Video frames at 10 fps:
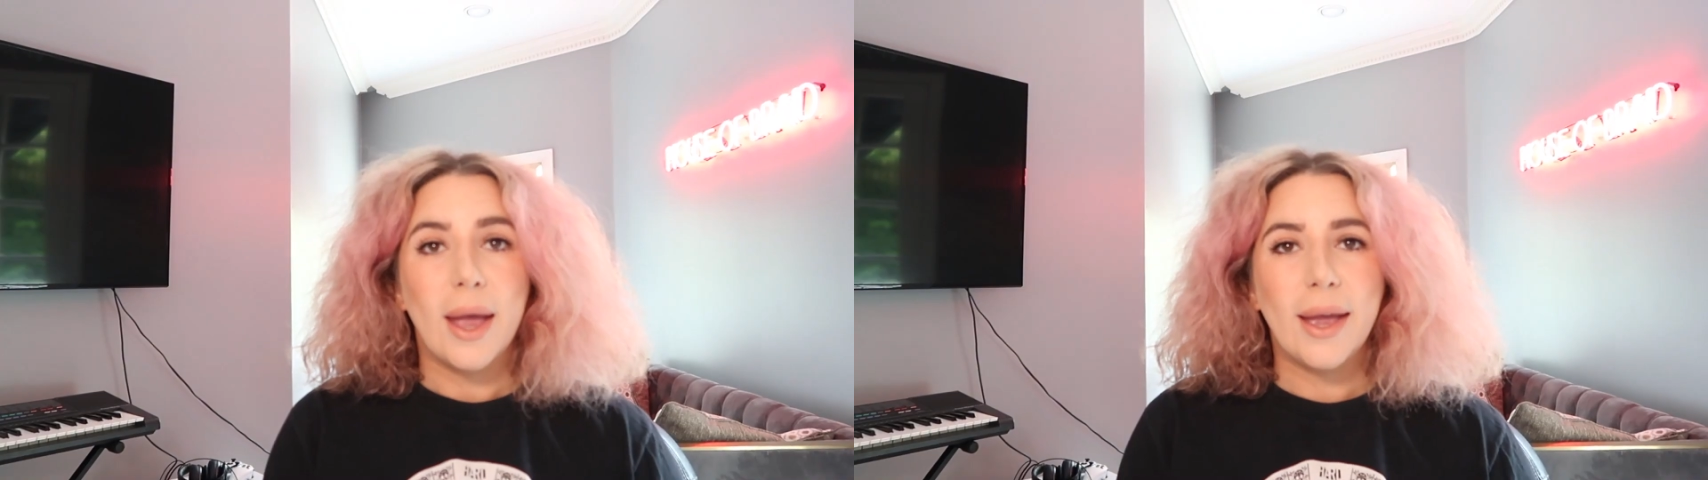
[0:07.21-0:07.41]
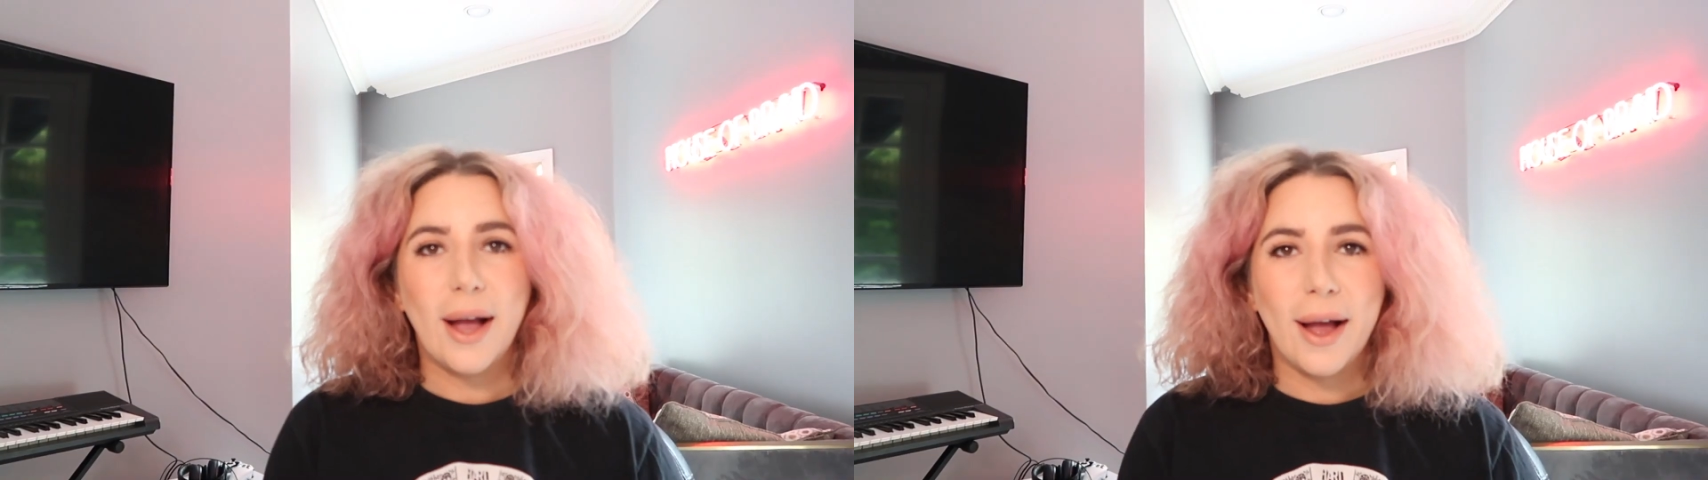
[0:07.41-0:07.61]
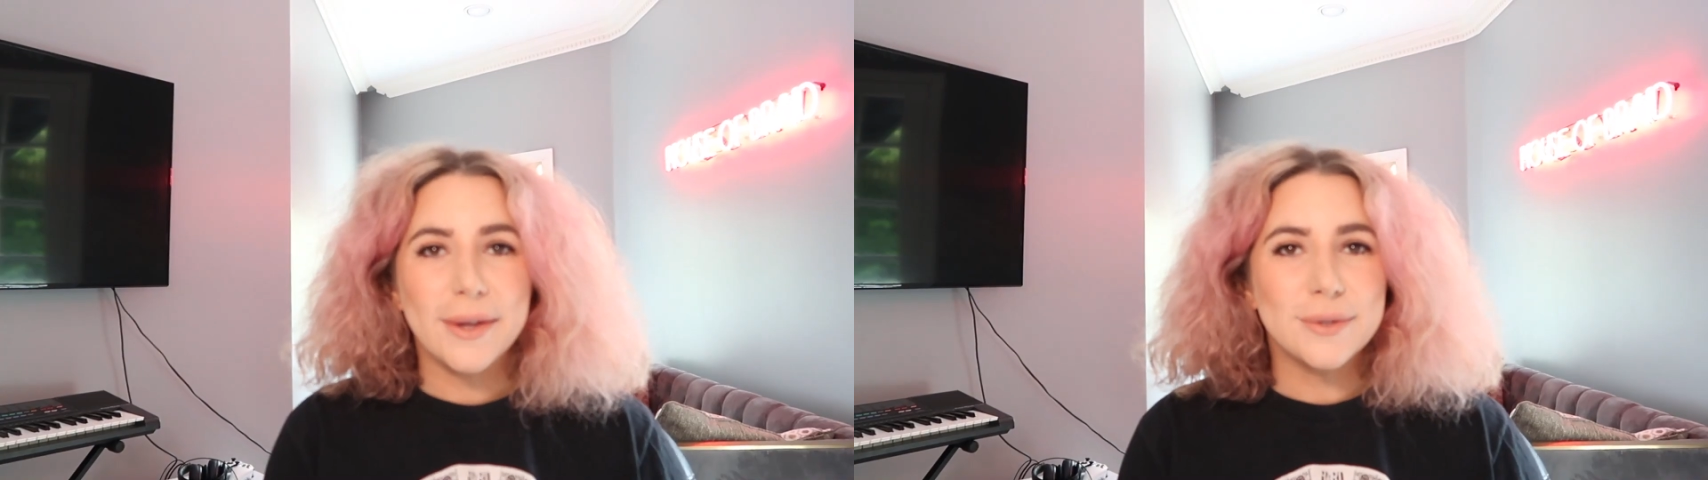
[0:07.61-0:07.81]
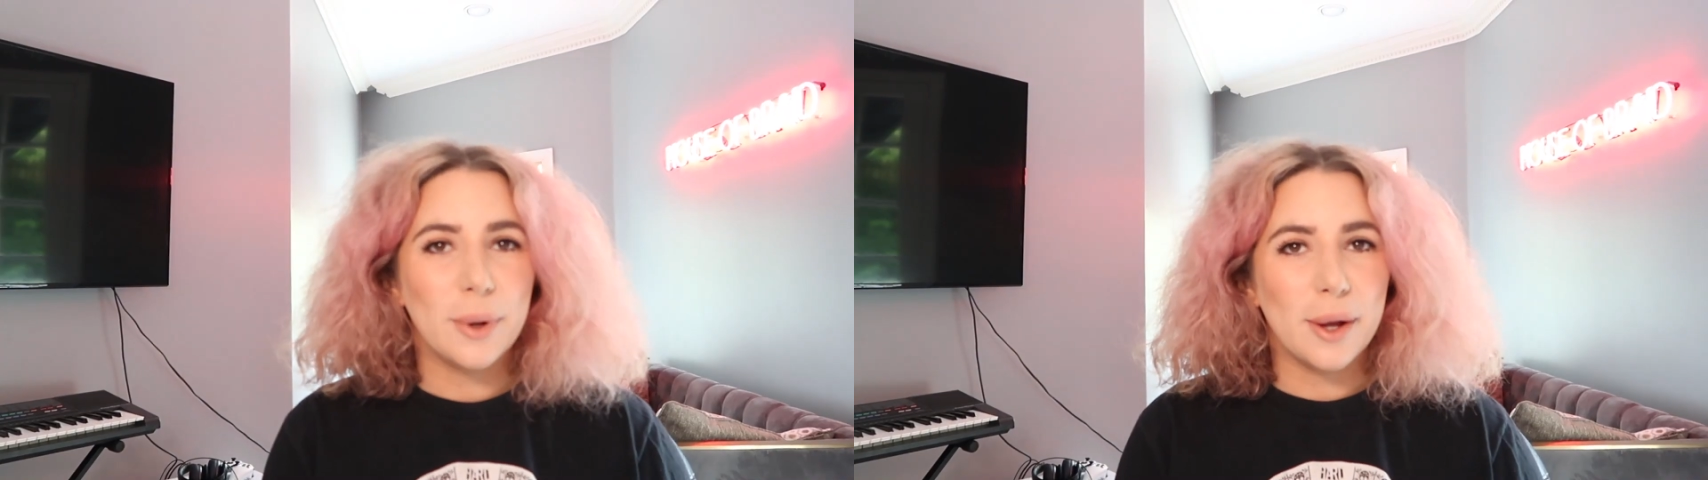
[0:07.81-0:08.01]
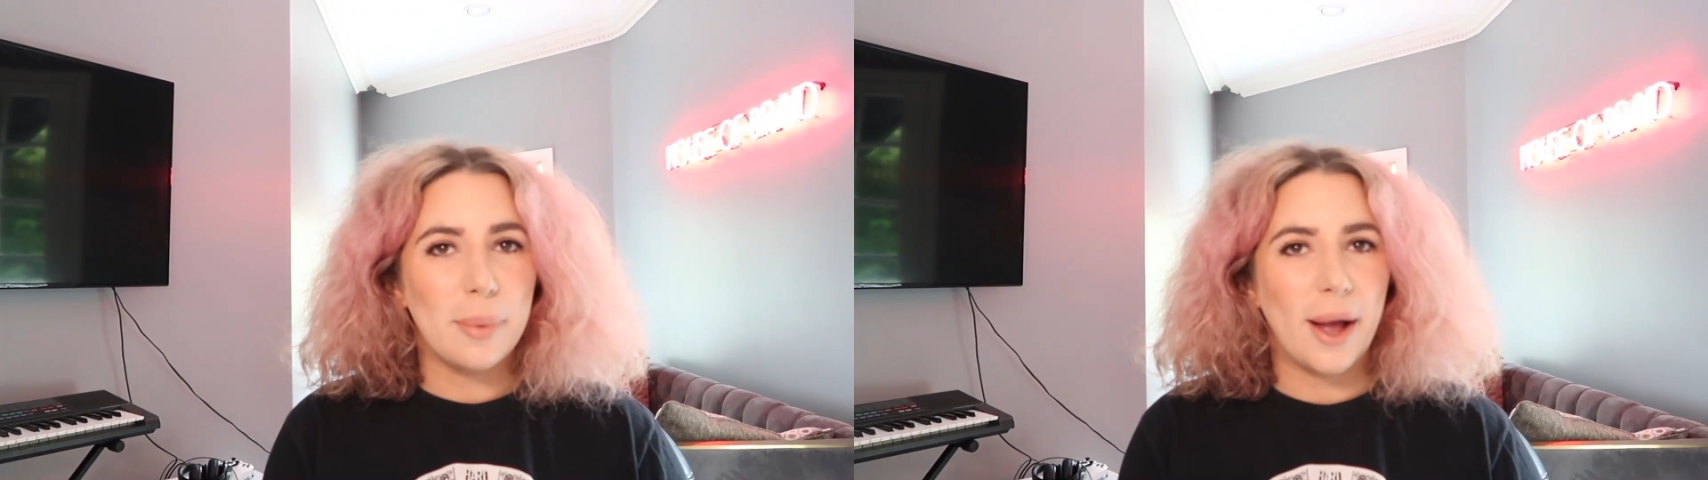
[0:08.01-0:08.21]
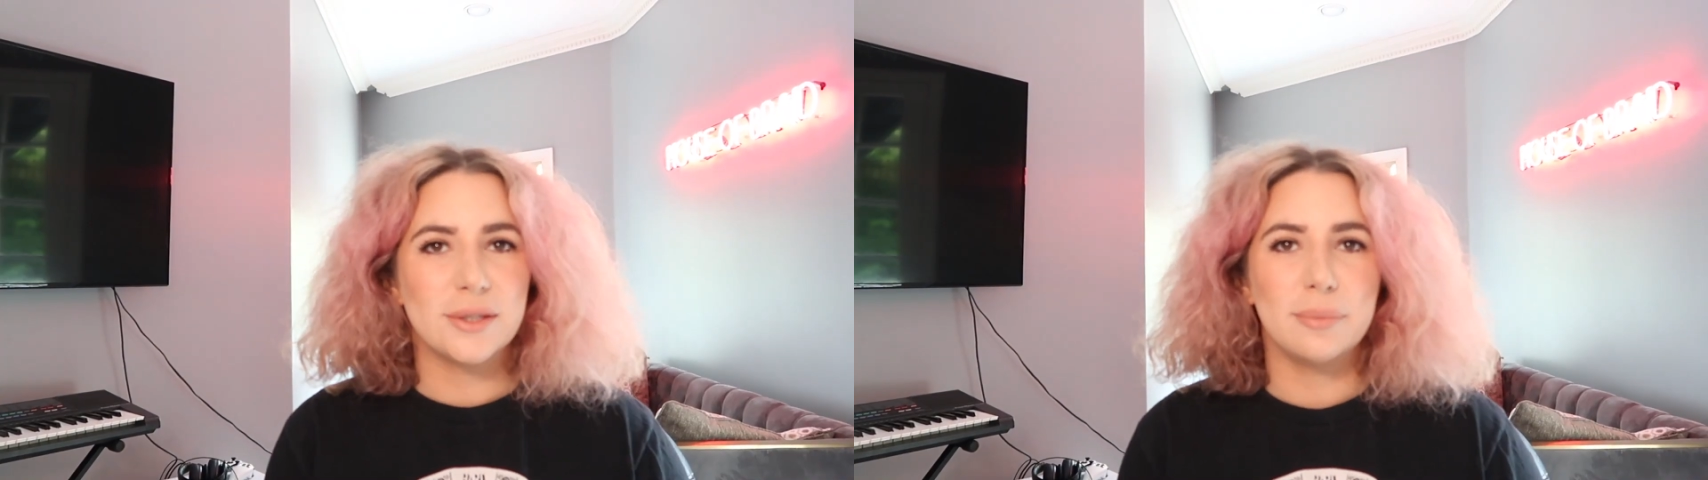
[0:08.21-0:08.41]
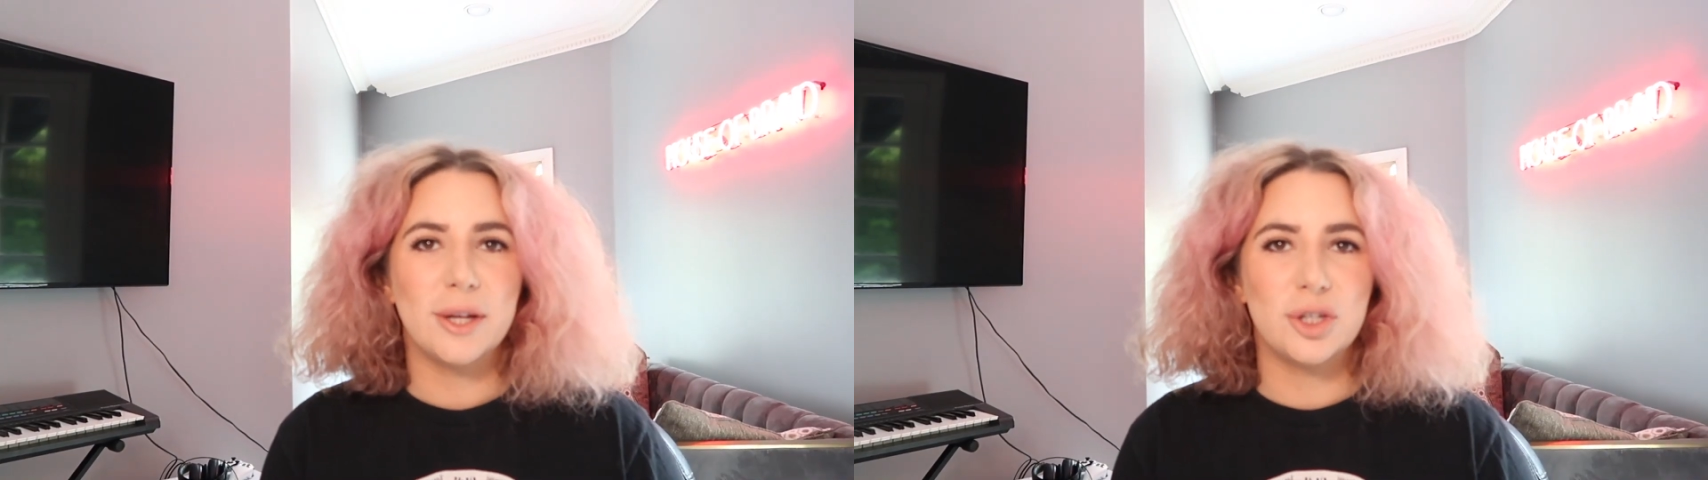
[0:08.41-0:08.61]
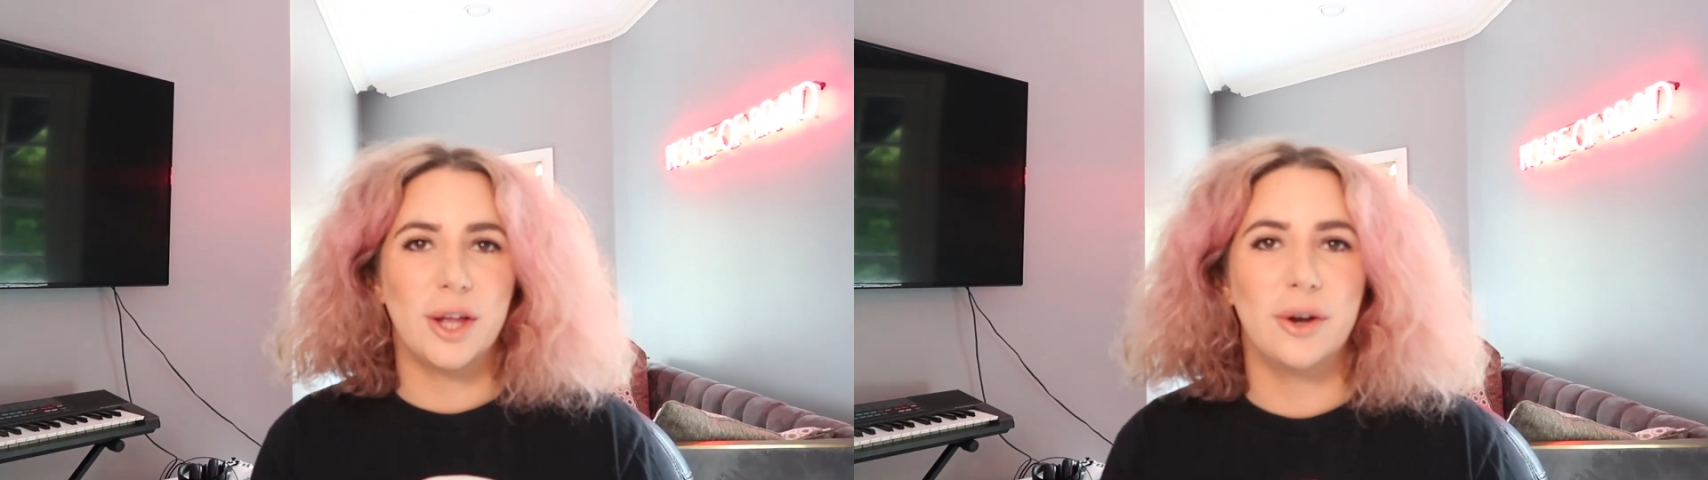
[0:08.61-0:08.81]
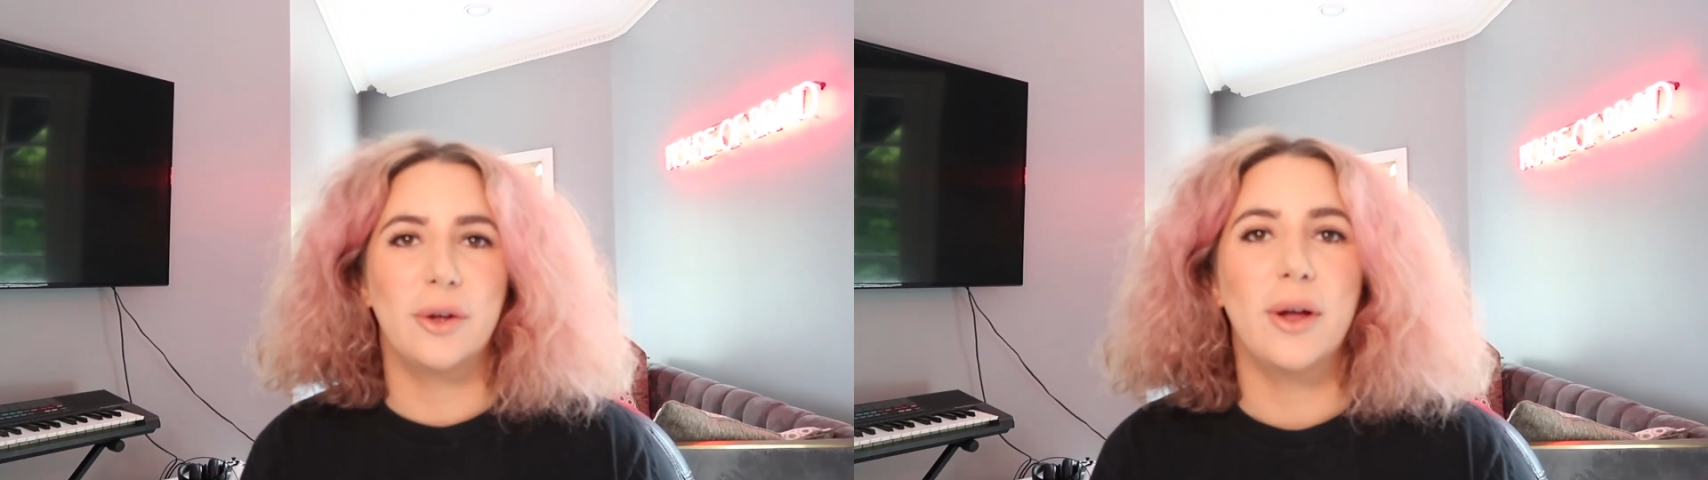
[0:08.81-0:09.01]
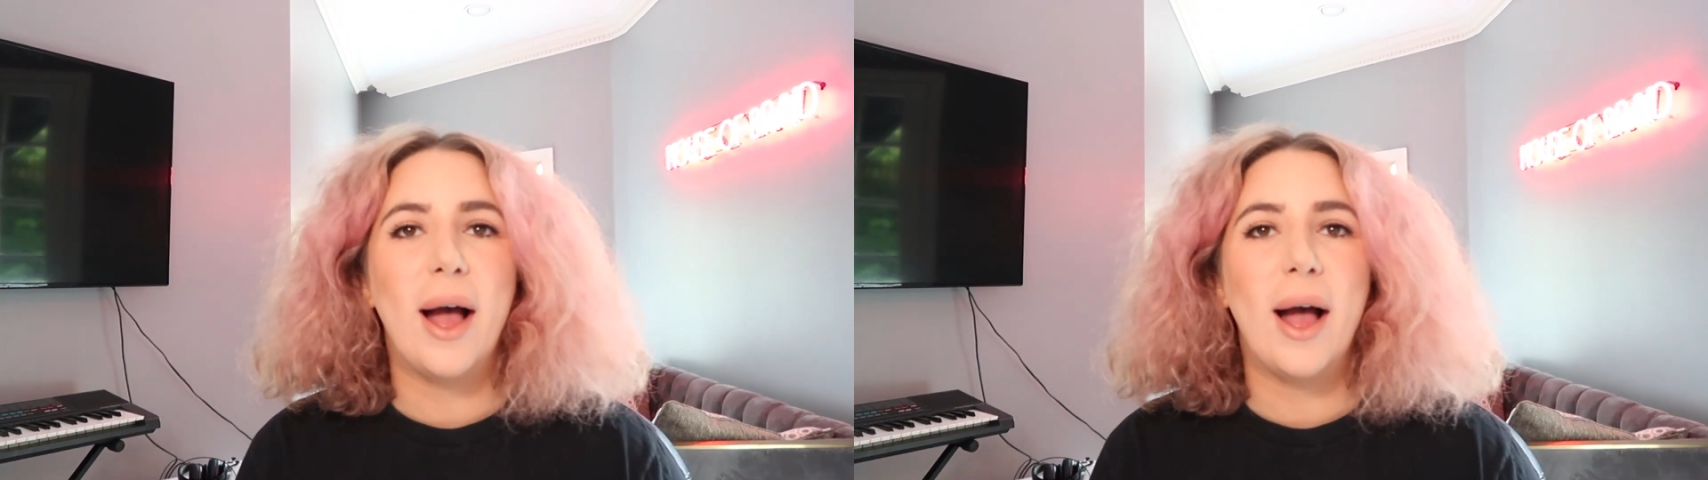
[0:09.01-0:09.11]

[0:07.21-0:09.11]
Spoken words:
Hey guys, welcome back to my channel.